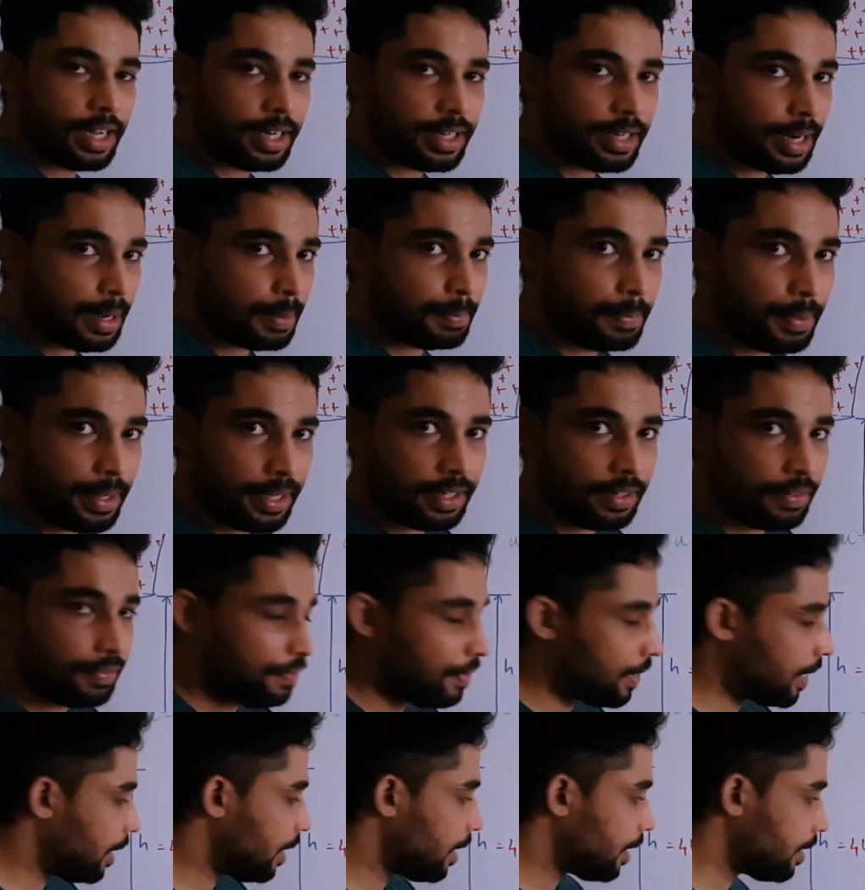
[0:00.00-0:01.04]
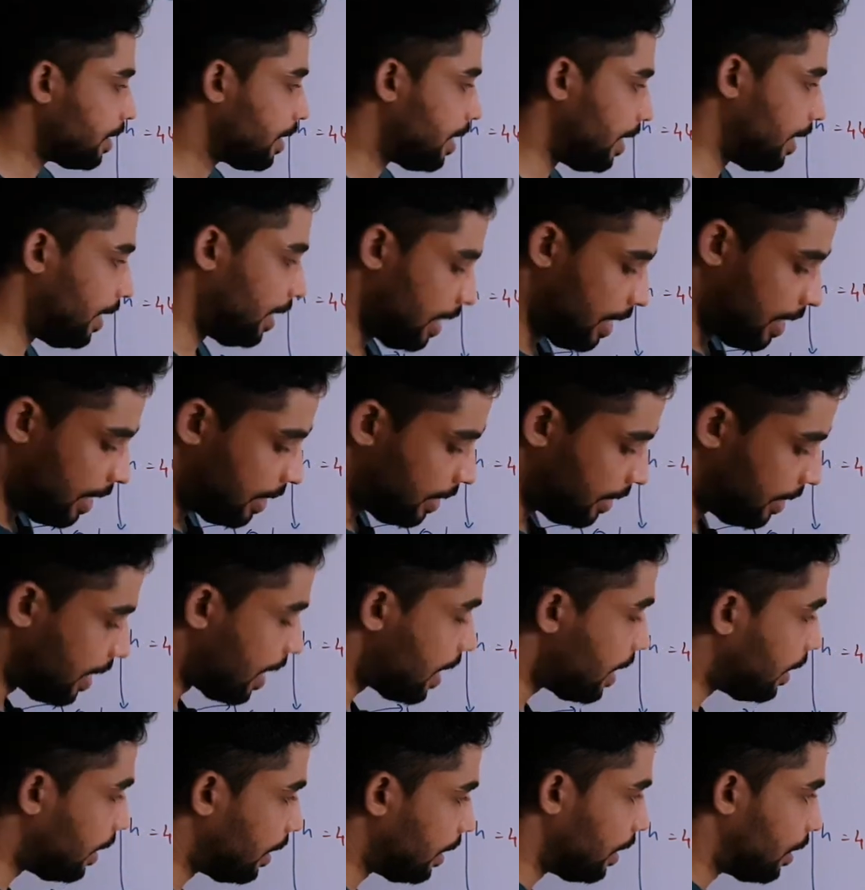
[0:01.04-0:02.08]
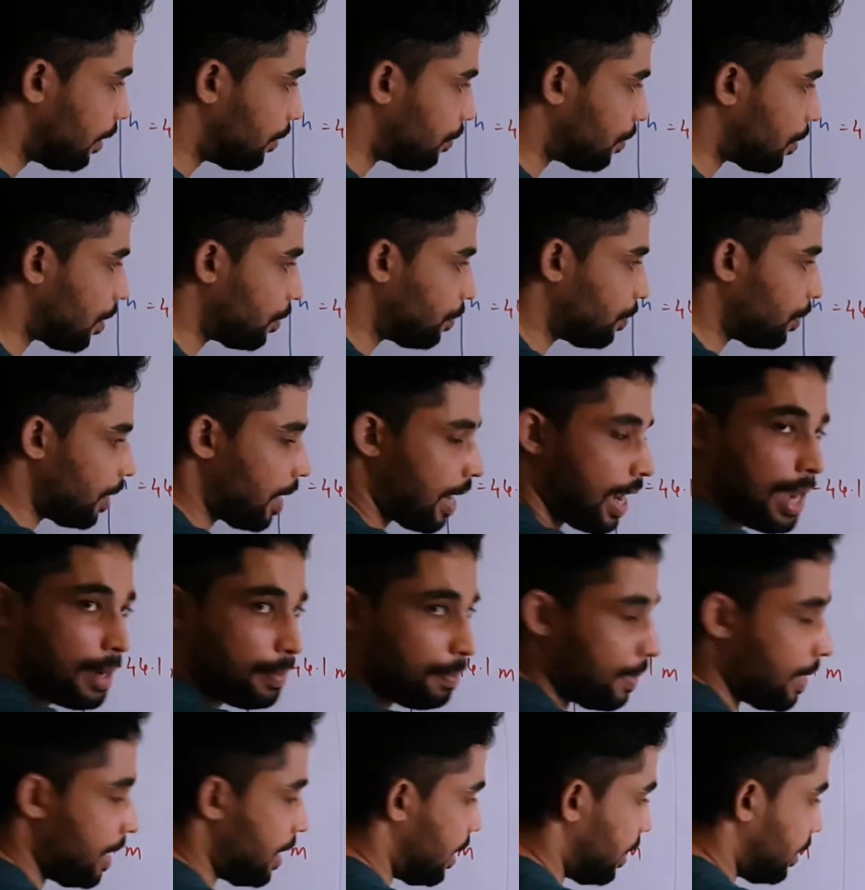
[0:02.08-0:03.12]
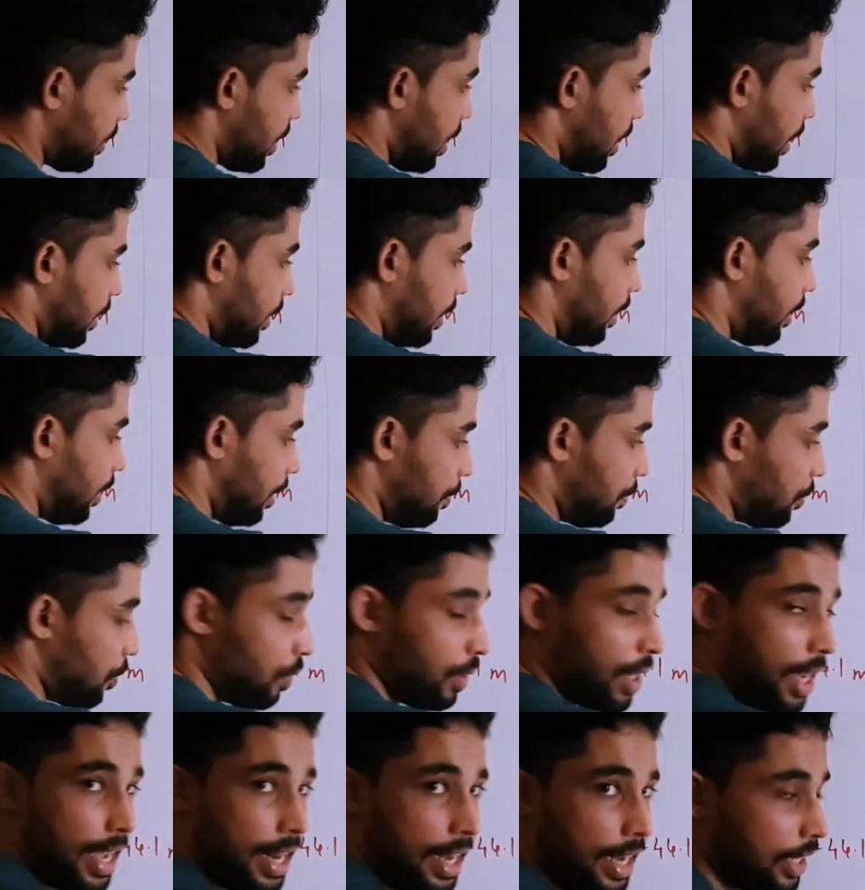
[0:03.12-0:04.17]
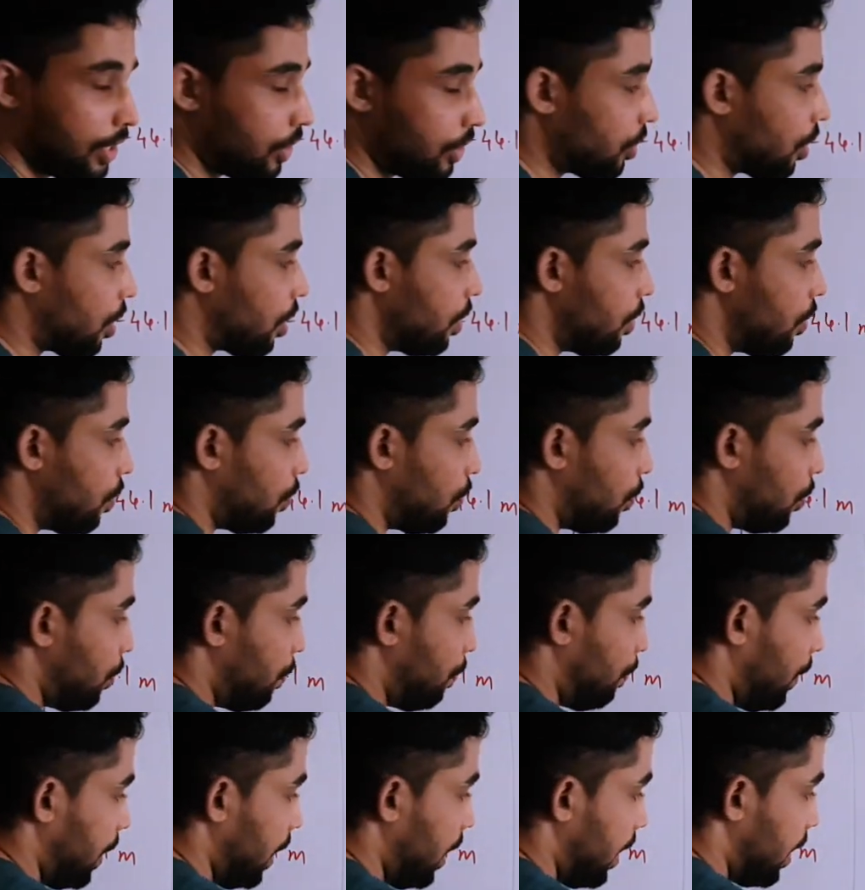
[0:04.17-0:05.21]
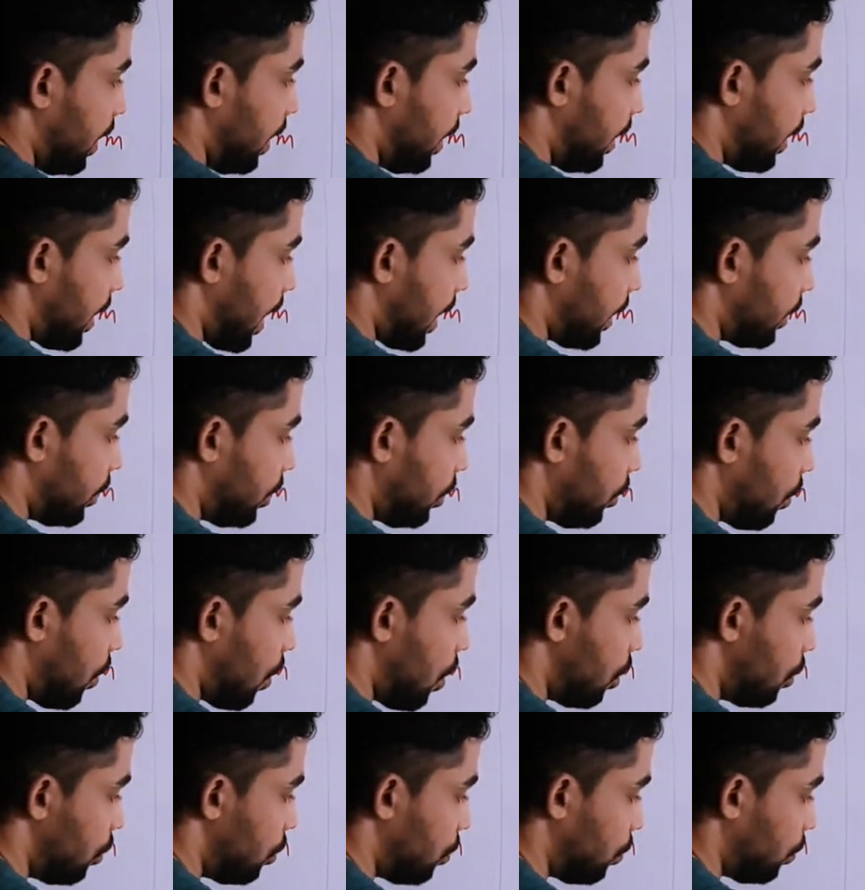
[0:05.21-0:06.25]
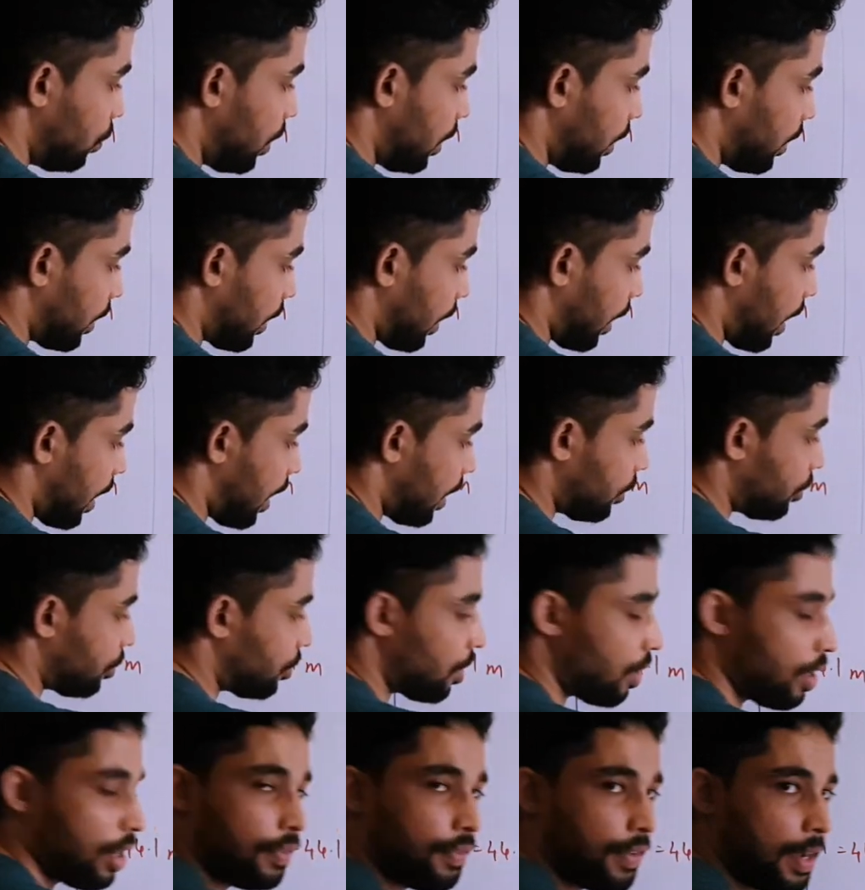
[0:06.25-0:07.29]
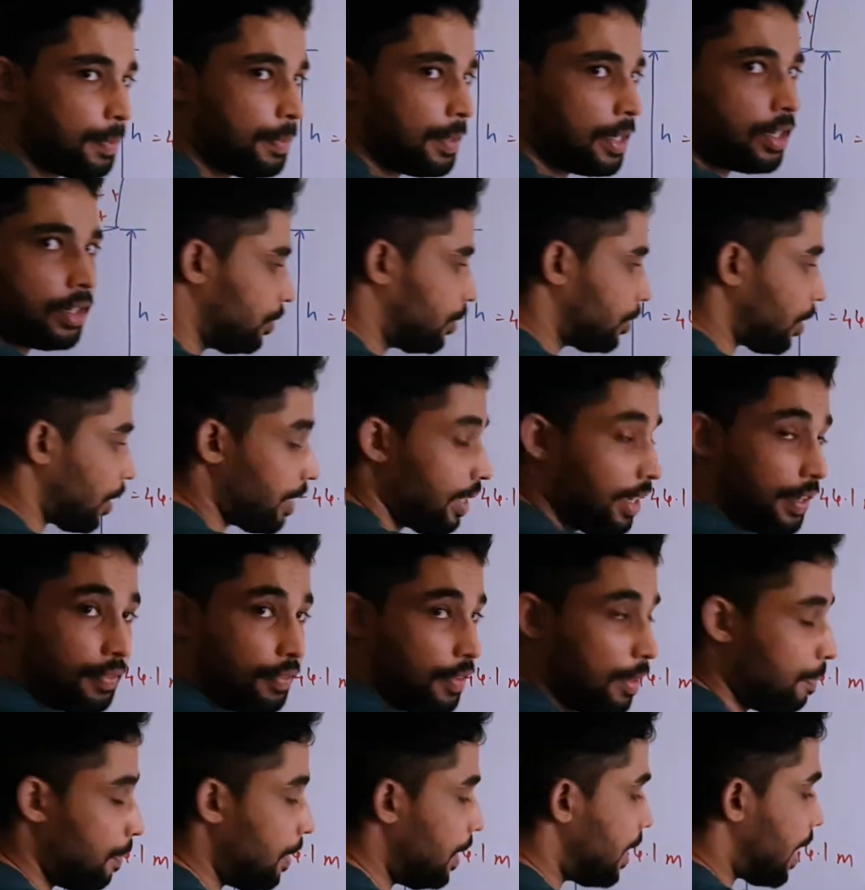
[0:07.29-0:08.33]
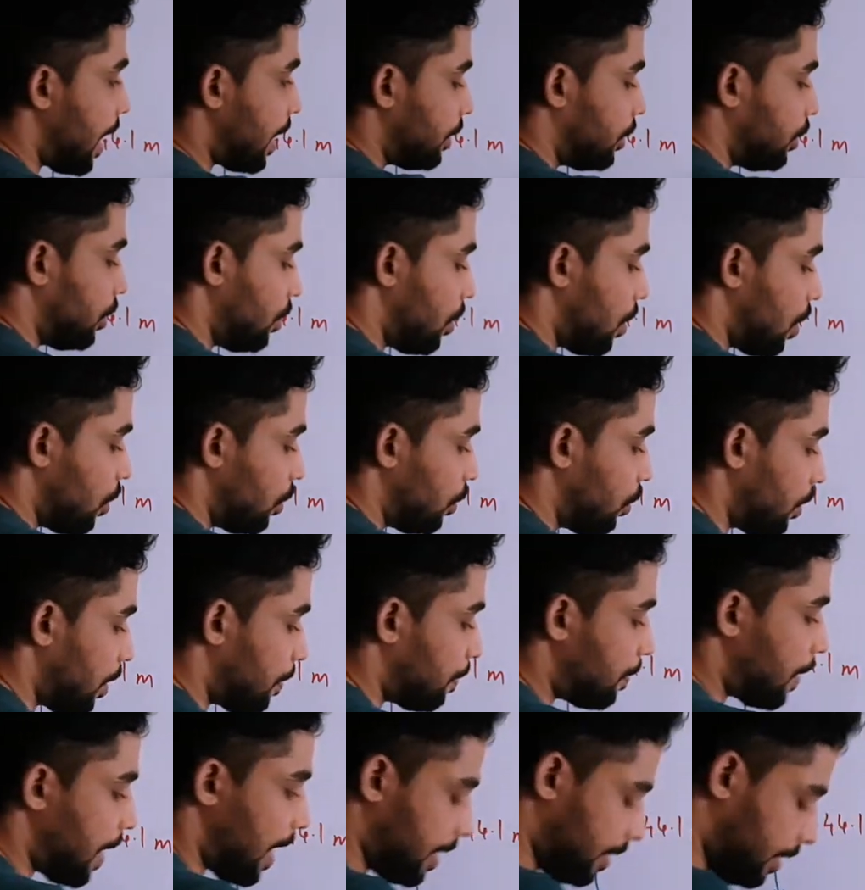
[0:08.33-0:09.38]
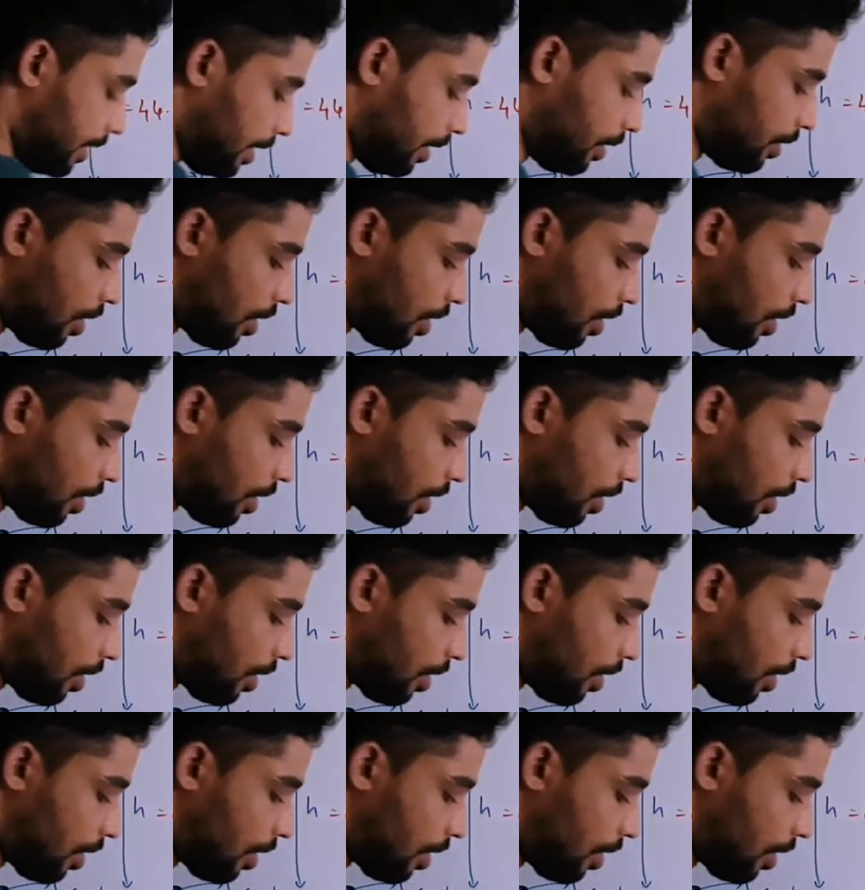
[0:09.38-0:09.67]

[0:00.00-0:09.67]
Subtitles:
rubbing vigorously, then what would happen is the removed electron would be latching onto the glass rod. Why? Because, sorry, will be latching onto the plastic